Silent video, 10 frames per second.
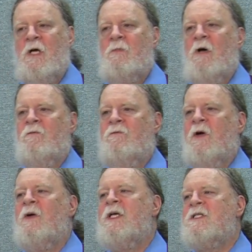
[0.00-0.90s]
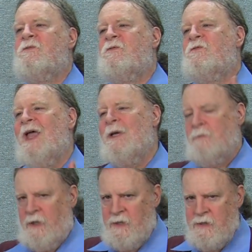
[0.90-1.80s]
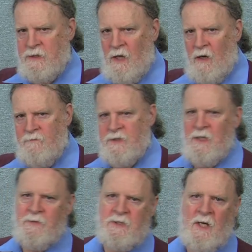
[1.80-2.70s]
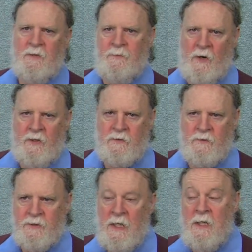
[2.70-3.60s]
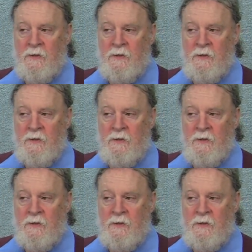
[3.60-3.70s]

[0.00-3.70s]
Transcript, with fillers: among various families of subatomic particles.